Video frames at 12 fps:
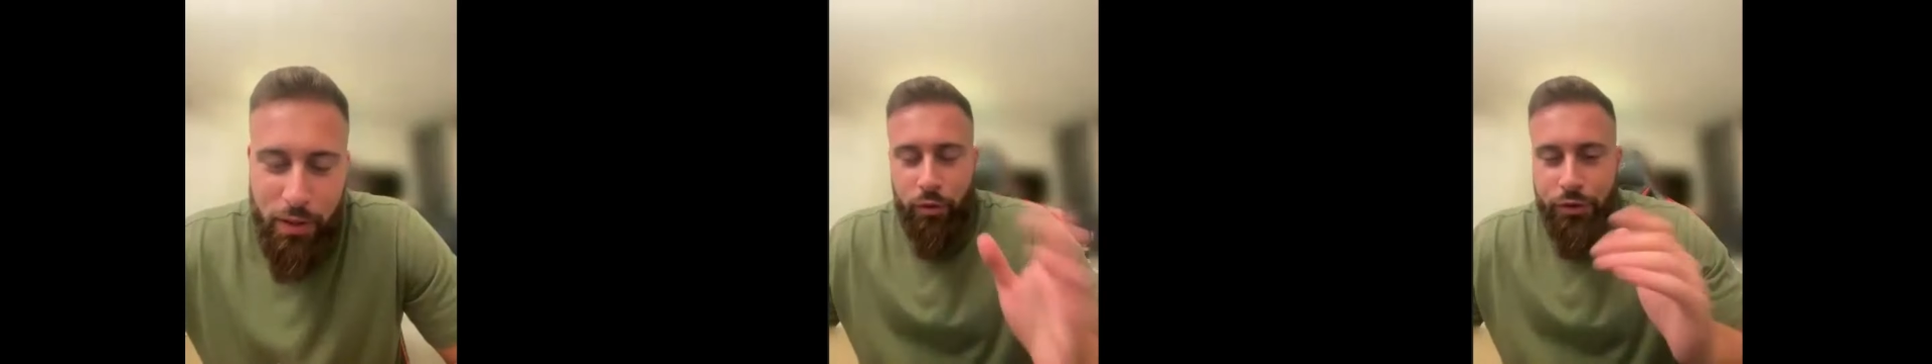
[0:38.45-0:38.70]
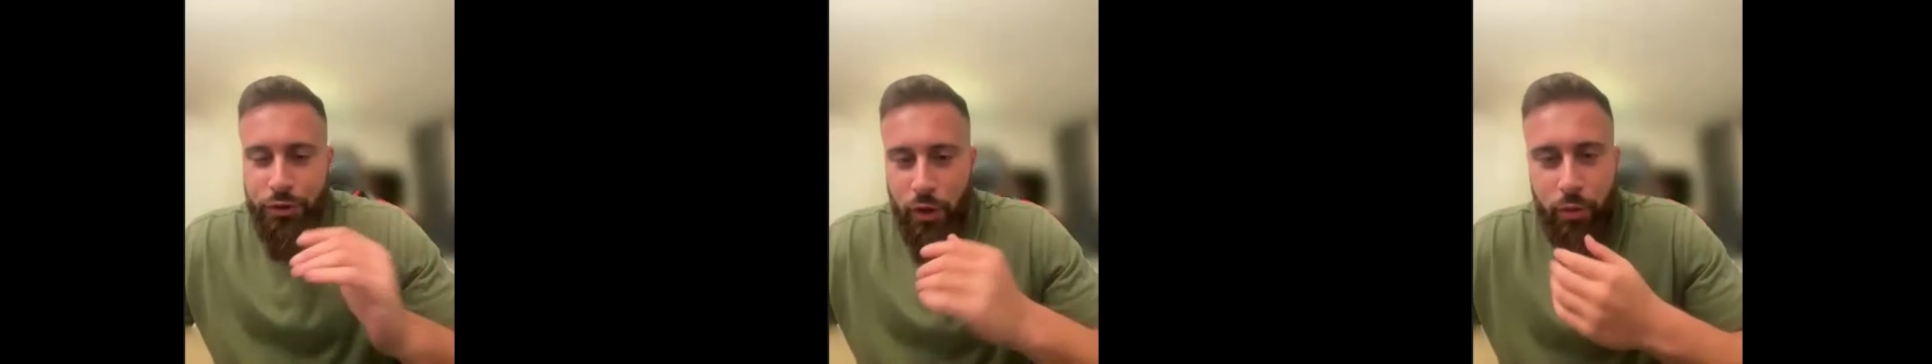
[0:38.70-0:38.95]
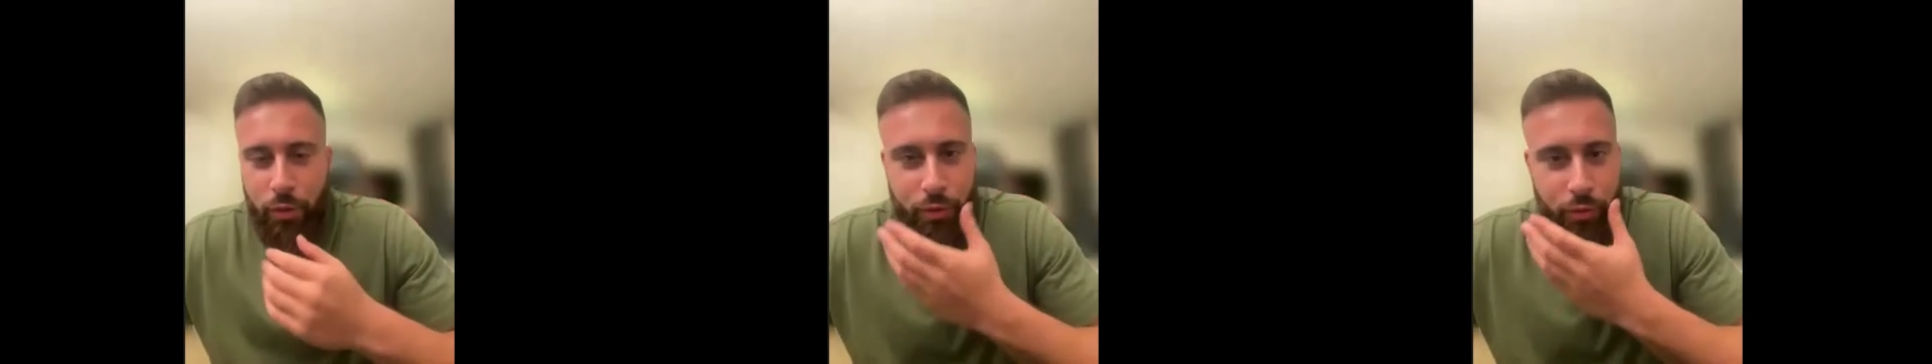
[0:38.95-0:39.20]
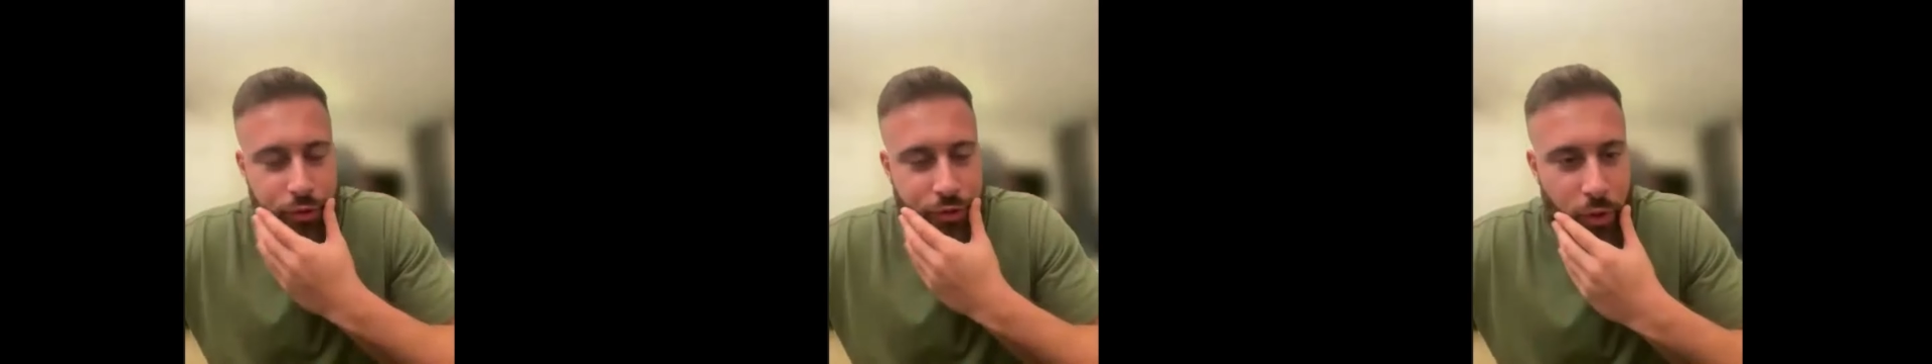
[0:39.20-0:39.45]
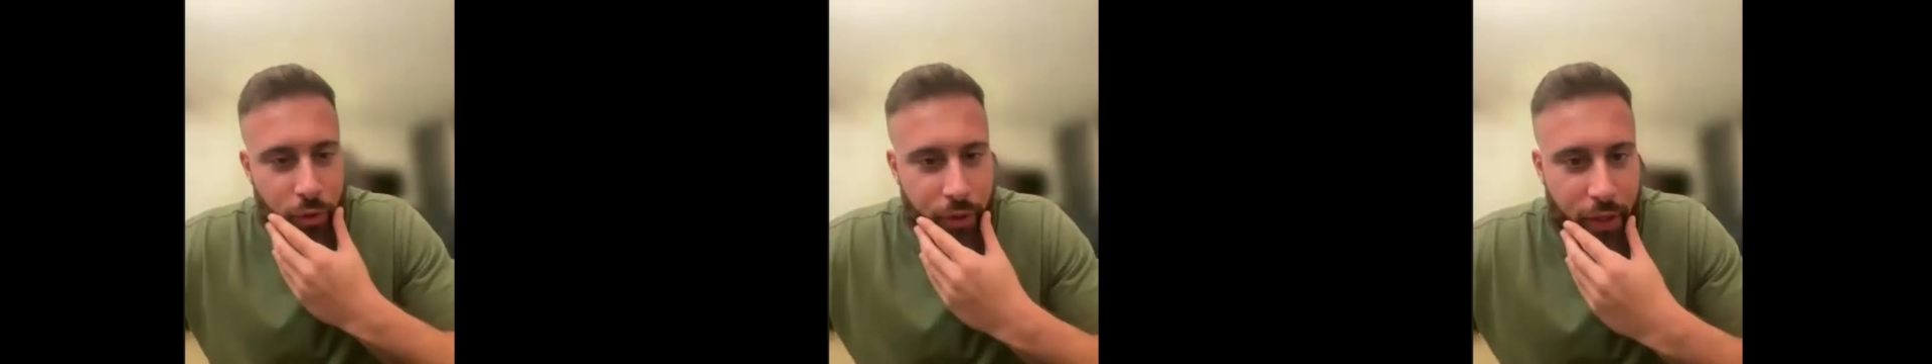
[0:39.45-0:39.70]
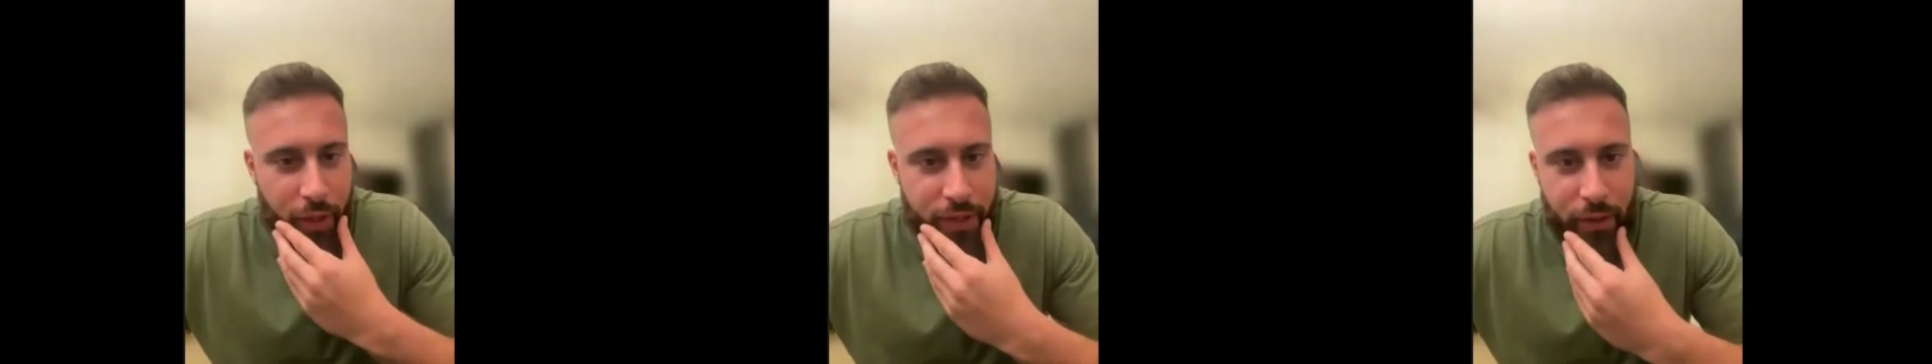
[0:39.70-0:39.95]
We'll start with
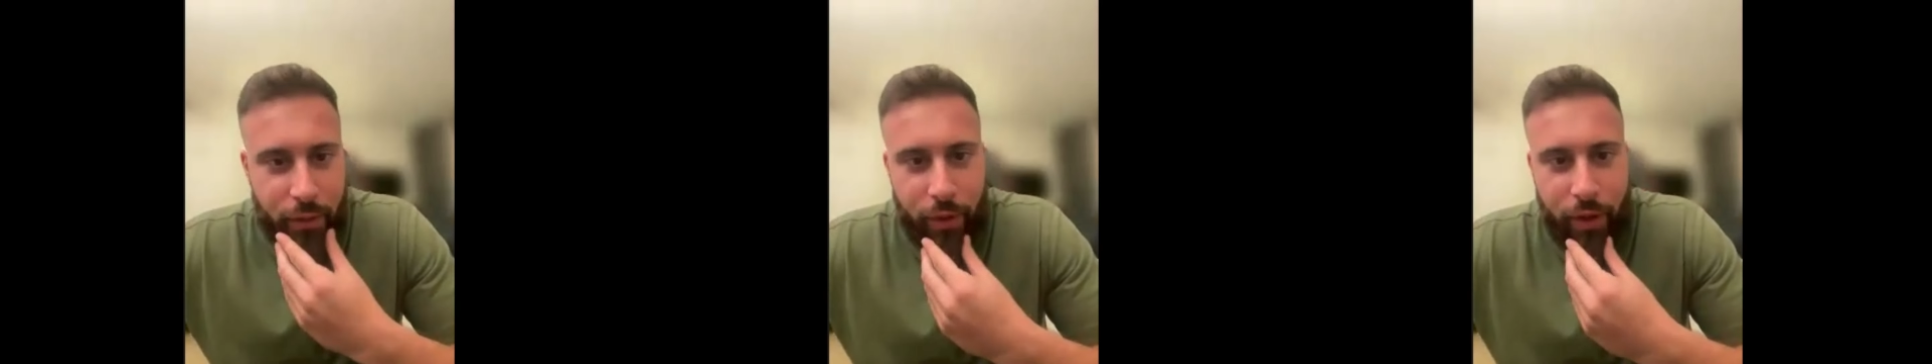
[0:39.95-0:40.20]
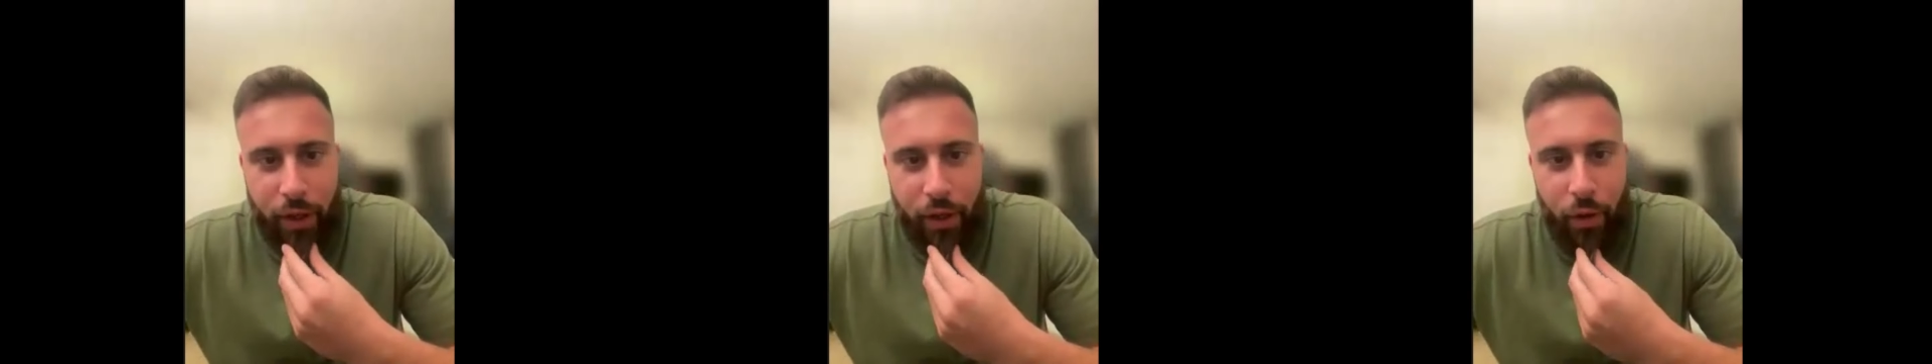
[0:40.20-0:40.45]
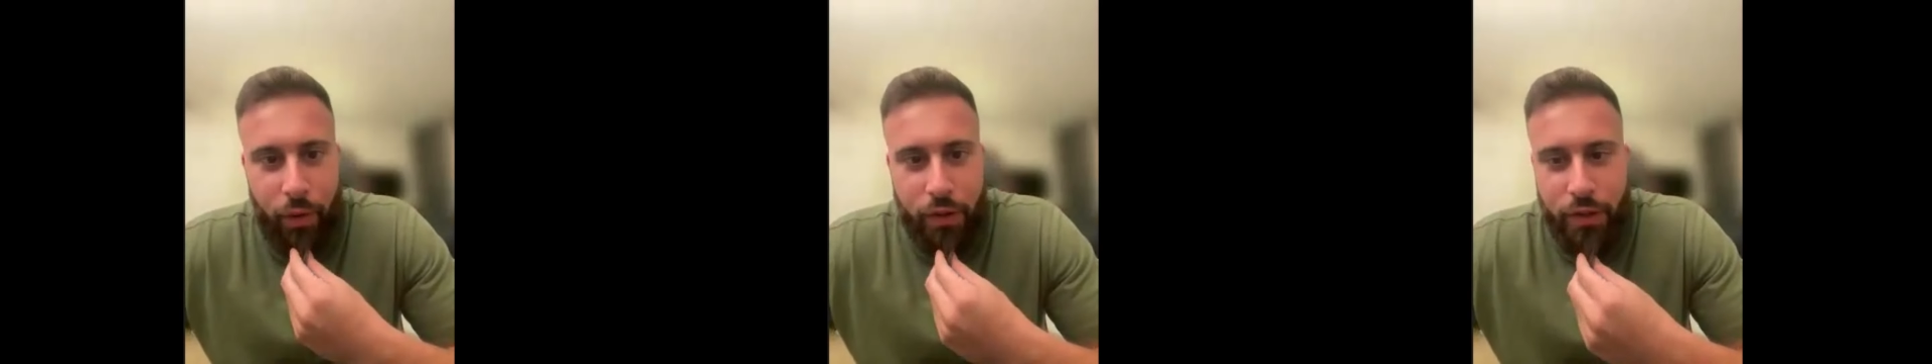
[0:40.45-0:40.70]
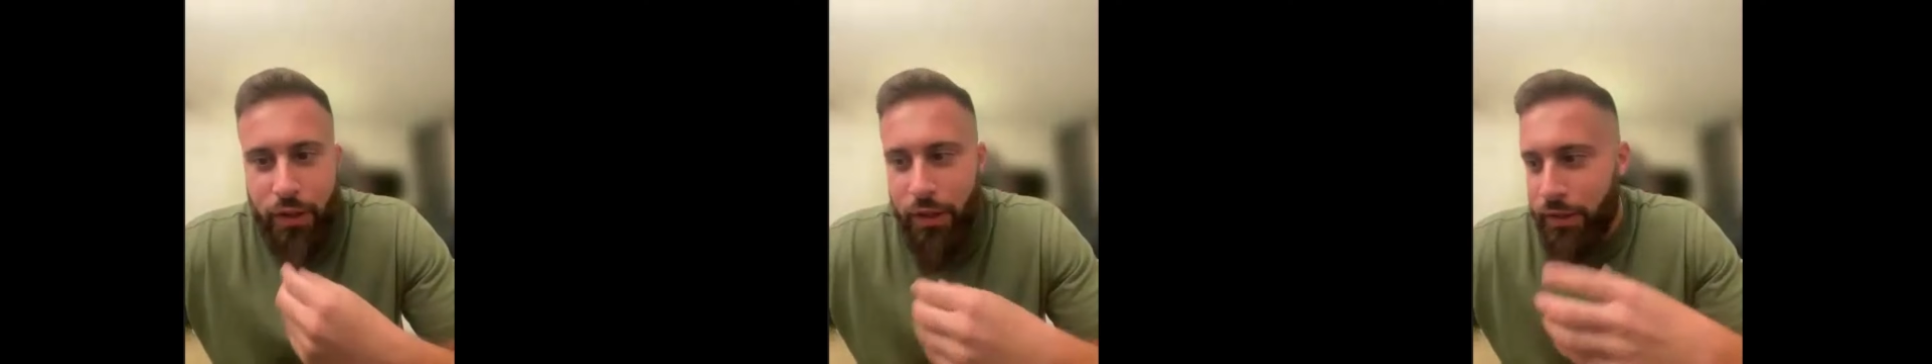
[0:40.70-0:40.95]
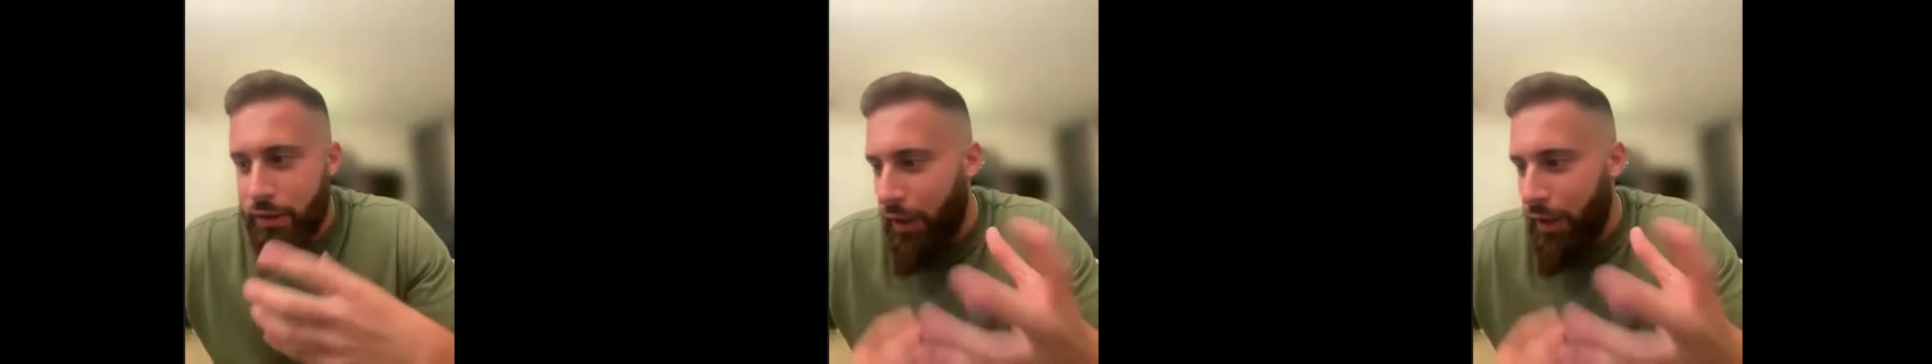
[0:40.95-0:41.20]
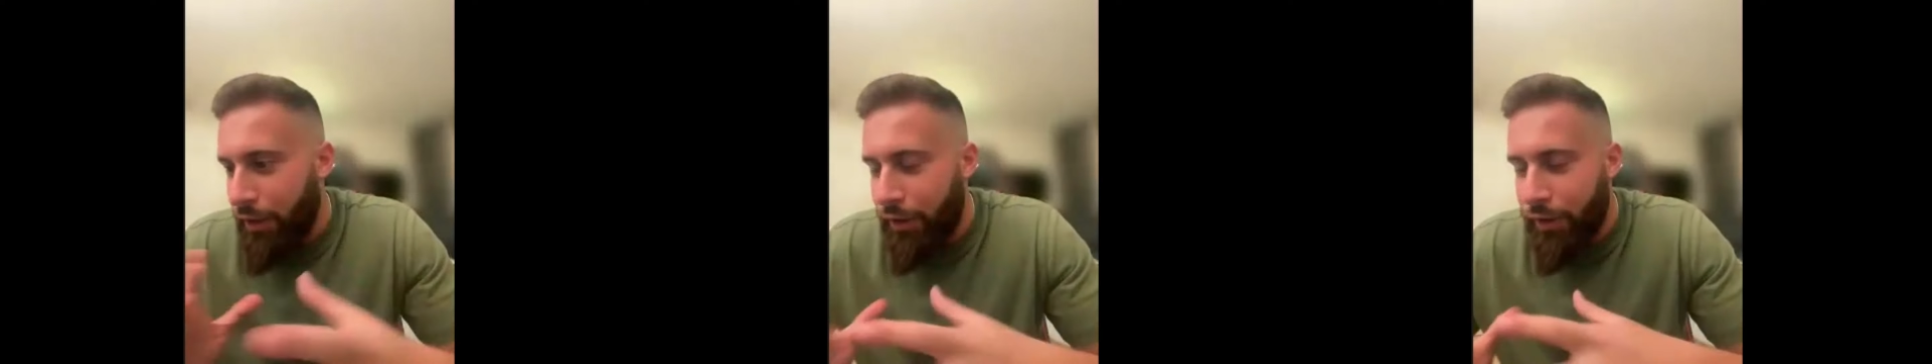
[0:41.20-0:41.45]
Isaac. We're going to go into the
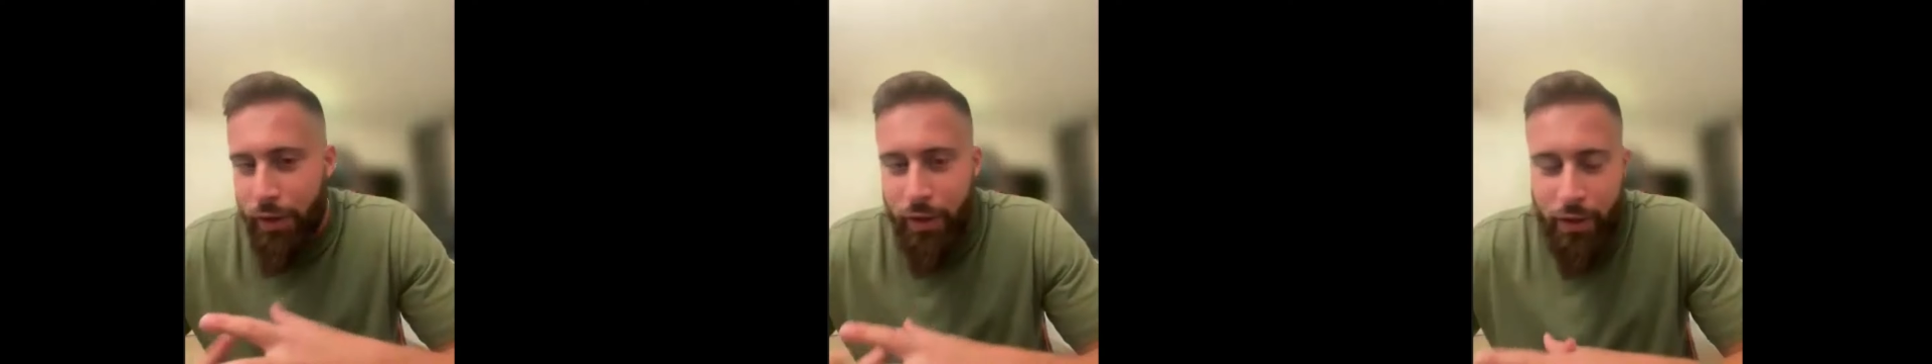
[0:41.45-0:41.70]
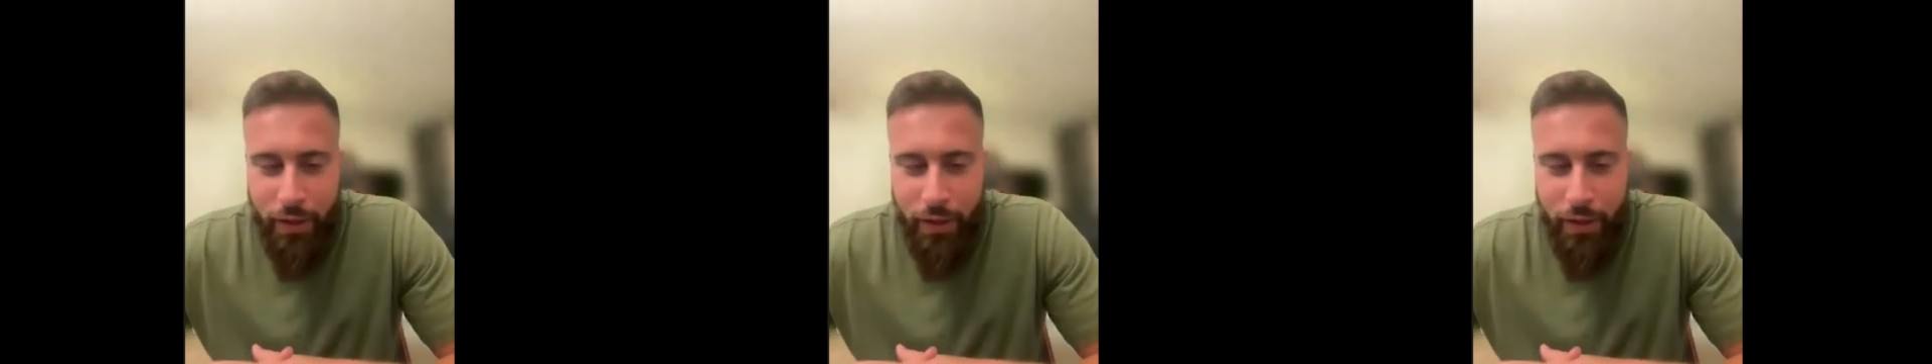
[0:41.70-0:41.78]
entire